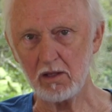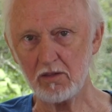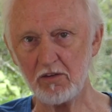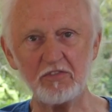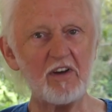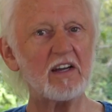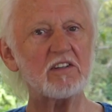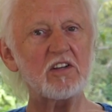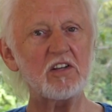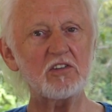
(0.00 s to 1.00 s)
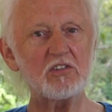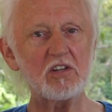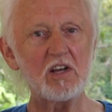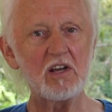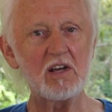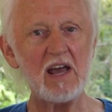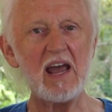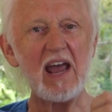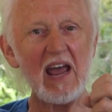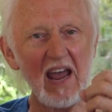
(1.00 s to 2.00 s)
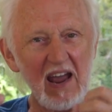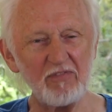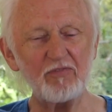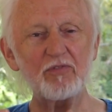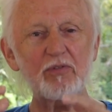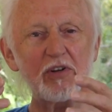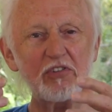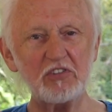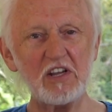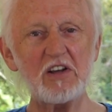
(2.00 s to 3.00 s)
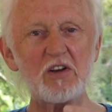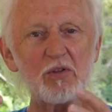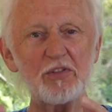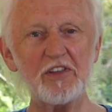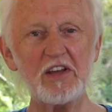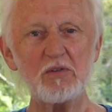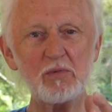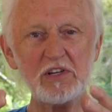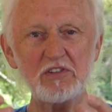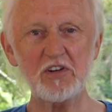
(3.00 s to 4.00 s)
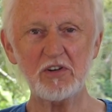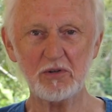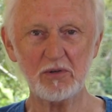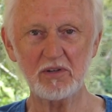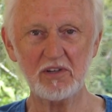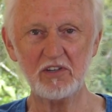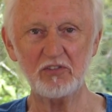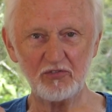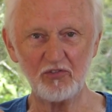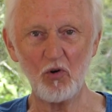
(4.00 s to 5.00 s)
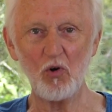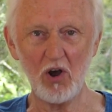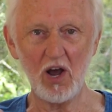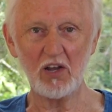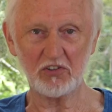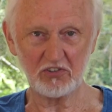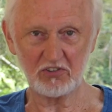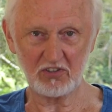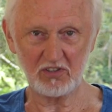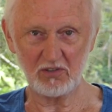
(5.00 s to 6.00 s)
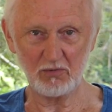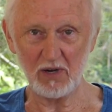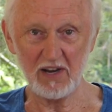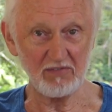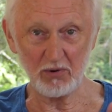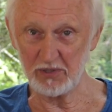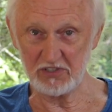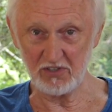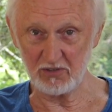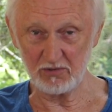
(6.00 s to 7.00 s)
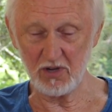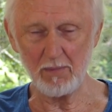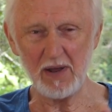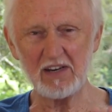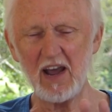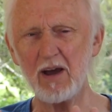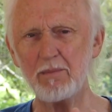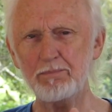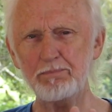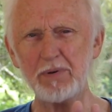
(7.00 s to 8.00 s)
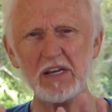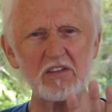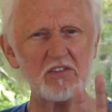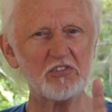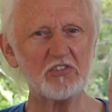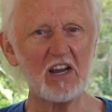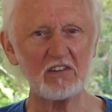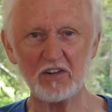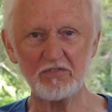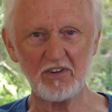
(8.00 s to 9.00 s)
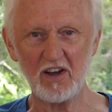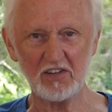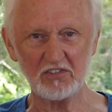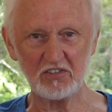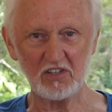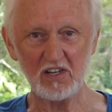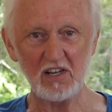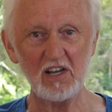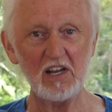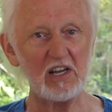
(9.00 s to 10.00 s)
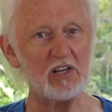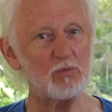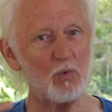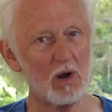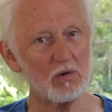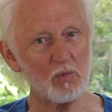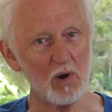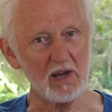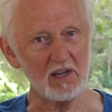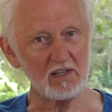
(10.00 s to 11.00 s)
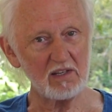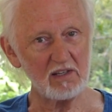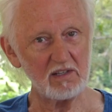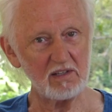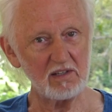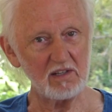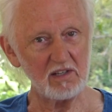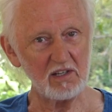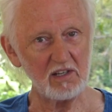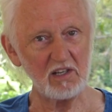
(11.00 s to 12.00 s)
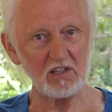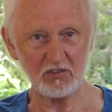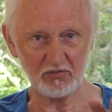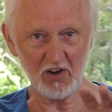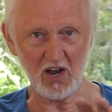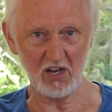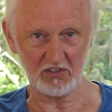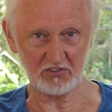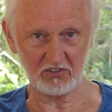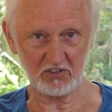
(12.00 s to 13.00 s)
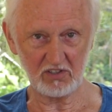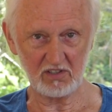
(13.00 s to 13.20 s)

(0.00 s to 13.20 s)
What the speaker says: The fact is, every single thing we do is for us. Whatever we do, no matter how big the sacrifice, in one way, it's for us.